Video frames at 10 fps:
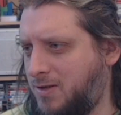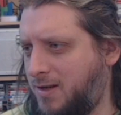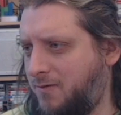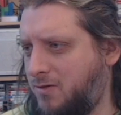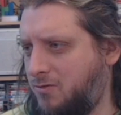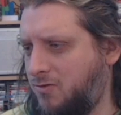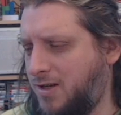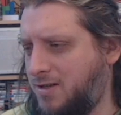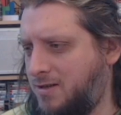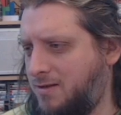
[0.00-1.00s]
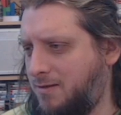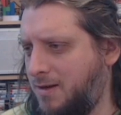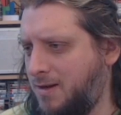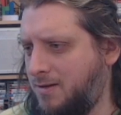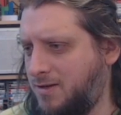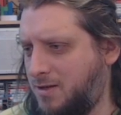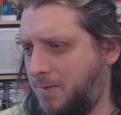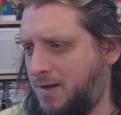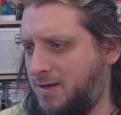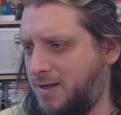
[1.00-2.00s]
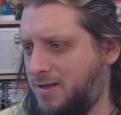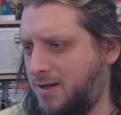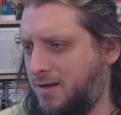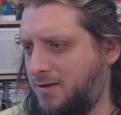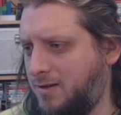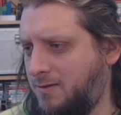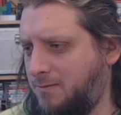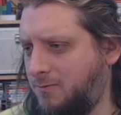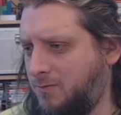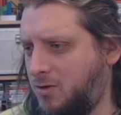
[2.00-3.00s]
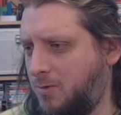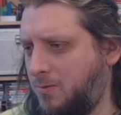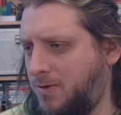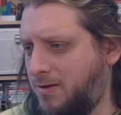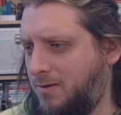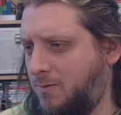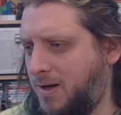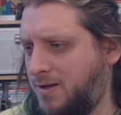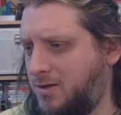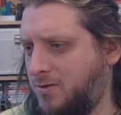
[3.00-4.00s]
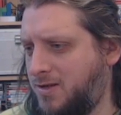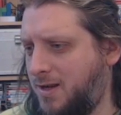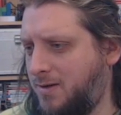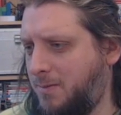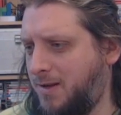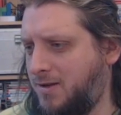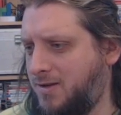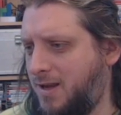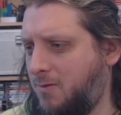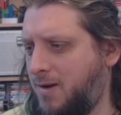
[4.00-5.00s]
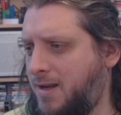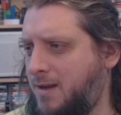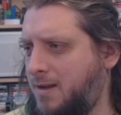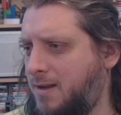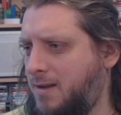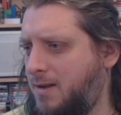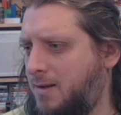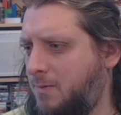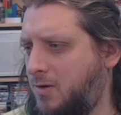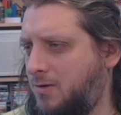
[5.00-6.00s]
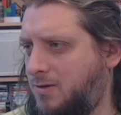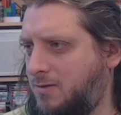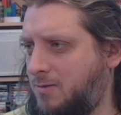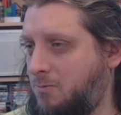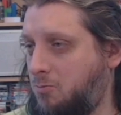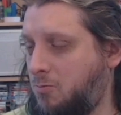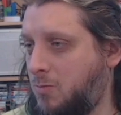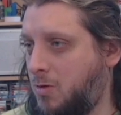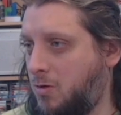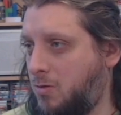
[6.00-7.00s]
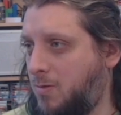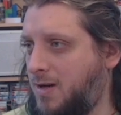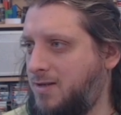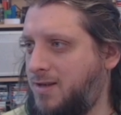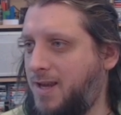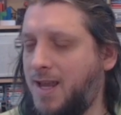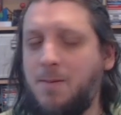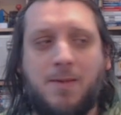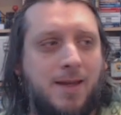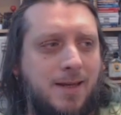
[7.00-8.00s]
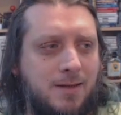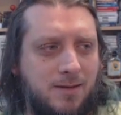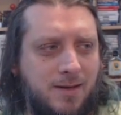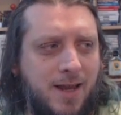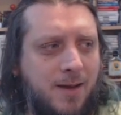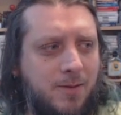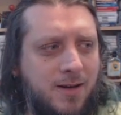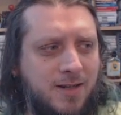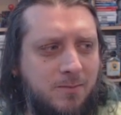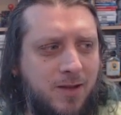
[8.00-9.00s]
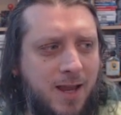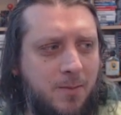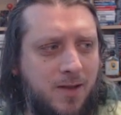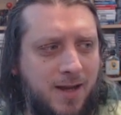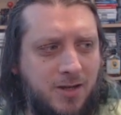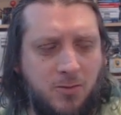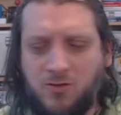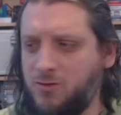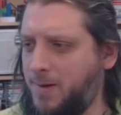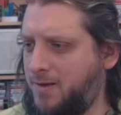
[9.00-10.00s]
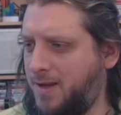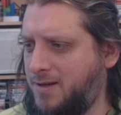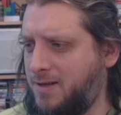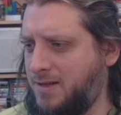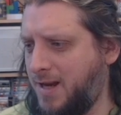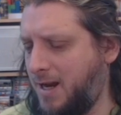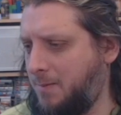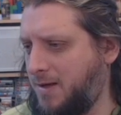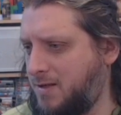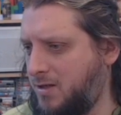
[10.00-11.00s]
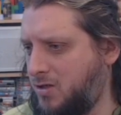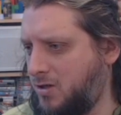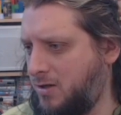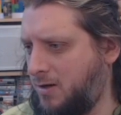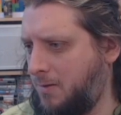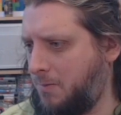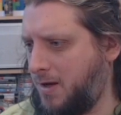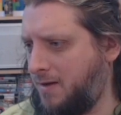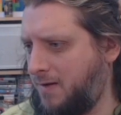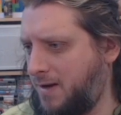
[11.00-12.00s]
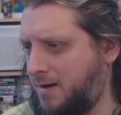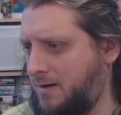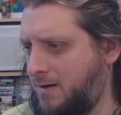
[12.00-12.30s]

going to have to trace the schematics and come up with a way to do the sound emulation that way. But otherwise, the game is now nice and playable. I do wonder about that attack message appearing